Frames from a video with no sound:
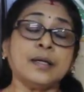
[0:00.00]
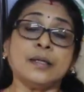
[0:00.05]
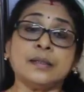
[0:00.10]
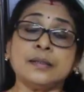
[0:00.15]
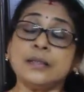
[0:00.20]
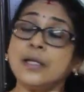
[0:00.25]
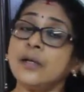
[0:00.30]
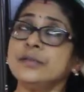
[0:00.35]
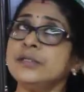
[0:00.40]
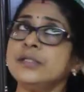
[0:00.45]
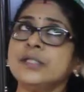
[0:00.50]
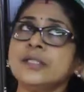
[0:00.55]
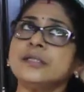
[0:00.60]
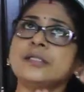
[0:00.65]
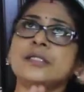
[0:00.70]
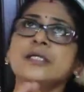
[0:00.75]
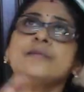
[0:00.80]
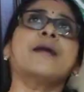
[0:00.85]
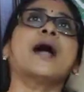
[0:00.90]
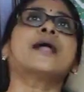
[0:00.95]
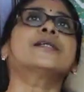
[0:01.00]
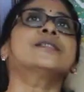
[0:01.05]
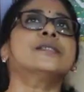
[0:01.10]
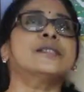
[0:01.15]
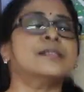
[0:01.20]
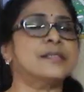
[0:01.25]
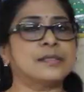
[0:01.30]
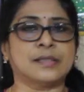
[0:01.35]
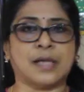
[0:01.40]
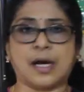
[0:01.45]
Now, just imagine
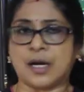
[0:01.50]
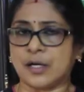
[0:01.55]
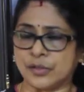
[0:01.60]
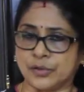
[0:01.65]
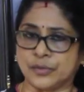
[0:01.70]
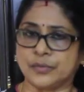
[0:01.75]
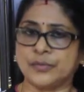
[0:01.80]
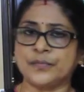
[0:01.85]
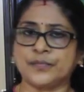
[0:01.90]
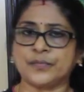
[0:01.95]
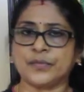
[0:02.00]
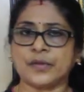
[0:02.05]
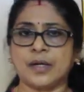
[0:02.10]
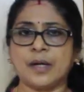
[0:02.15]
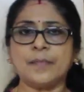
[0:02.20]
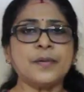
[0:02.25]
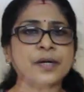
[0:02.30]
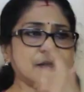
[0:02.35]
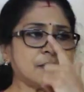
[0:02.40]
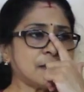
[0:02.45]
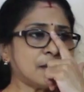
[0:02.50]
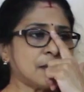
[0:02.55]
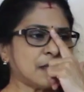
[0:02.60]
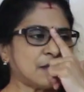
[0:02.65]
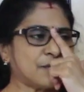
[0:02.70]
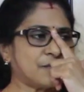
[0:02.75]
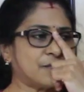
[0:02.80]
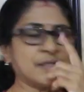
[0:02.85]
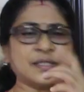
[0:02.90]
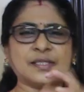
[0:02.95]
a scenario. A person
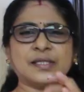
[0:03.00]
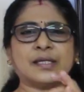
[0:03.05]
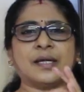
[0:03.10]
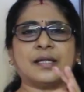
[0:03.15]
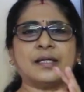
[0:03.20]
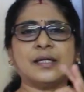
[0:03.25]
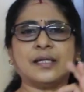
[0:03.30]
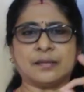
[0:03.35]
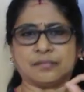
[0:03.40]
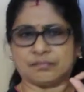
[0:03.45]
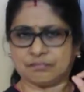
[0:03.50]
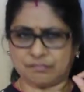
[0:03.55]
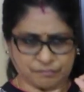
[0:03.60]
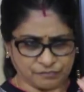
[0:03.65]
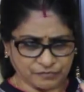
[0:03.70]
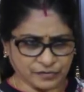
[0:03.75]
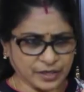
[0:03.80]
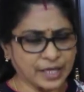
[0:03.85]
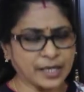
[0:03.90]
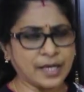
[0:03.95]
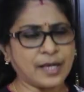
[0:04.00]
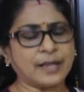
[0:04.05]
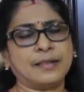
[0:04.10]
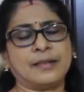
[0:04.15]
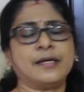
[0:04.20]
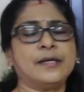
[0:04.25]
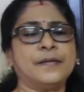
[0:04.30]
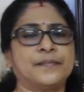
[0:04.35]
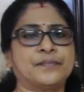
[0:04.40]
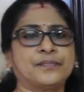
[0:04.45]
is physically very
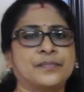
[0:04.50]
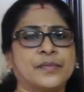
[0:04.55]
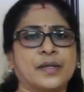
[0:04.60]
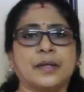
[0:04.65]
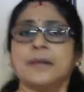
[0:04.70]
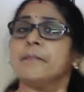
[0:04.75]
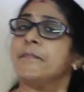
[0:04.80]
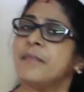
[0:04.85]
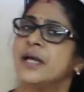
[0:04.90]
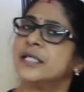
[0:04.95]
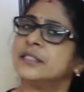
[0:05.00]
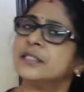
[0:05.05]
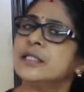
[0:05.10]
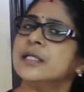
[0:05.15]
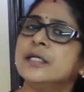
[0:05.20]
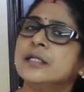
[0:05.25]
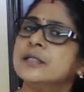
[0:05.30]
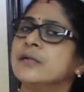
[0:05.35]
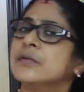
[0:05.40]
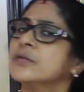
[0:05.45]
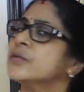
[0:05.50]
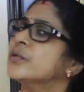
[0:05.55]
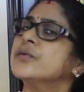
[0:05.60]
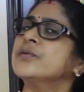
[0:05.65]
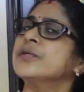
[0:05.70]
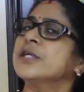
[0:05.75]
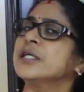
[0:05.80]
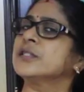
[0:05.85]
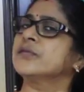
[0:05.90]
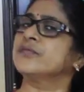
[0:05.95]
healthy. Mentally
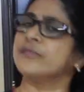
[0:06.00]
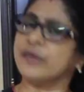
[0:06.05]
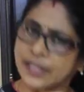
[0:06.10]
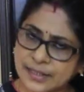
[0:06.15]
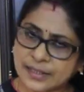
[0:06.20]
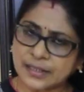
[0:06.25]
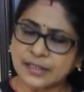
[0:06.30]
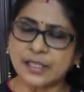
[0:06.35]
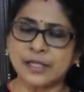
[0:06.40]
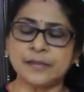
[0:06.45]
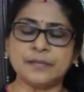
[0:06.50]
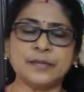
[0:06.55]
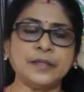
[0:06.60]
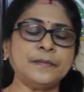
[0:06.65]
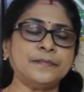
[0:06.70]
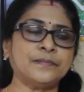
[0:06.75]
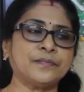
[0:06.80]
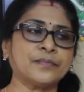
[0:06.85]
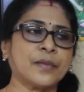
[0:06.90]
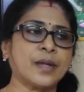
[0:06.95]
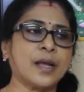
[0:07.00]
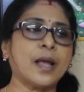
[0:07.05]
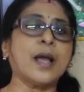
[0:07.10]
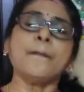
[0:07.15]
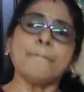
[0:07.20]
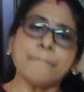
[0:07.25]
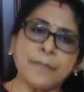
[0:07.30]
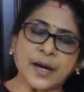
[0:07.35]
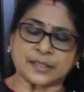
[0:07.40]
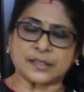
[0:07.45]
also, he is very stable.
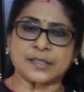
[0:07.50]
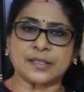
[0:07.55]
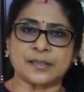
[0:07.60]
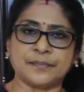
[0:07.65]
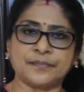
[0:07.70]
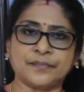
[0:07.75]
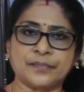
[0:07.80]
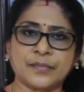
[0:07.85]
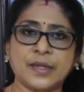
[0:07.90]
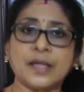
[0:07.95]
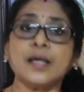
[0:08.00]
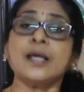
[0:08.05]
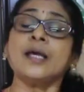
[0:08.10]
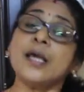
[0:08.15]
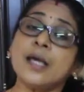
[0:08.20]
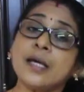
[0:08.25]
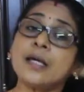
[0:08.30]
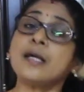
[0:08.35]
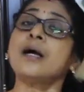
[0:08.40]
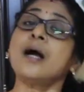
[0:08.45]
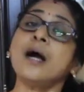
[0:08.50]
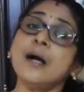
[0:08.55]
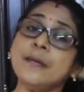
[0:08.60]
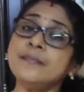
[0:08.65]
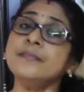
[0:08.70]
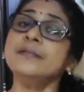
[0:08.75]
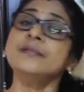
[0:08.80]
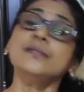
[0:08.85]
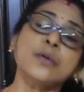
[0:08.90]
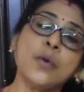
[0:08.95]
But he
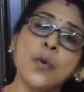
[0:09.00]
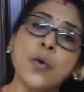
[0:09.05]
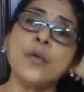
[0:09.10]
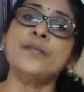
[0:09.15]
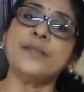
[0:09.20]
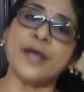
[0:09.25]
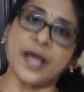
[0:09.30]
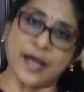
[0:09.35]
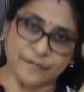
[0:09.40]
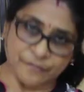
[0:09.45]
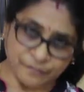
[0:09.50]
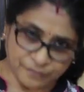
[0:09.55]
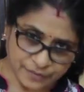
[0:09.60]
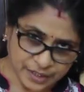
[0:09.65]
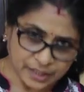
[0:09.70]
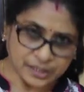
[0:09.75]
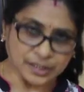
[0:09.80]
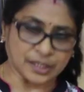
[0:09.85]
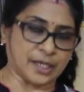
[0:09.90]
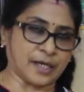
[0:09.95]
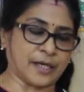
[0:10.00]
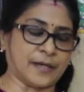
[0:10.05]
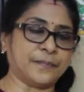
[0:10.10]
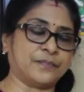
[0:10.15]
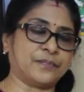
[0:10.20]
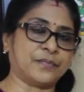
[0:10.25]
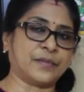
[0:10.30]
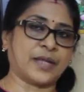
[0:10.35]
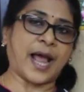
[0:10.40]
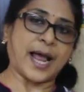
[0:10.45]
comes home every day
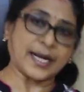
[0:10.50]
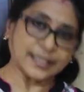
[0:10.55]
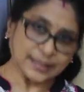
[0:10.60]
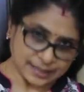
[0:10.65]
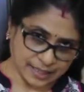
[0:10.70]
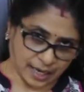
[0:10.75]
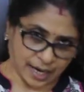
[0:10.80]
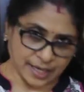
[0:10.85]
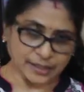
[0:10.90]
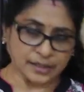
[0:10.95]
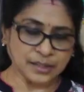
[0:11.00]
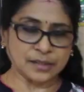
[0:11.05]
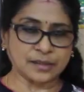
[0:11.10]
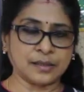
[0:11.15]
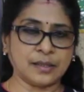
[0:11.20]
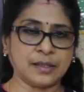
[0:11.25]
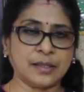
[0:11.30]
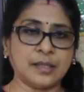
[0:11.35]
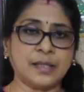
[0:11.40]
at night,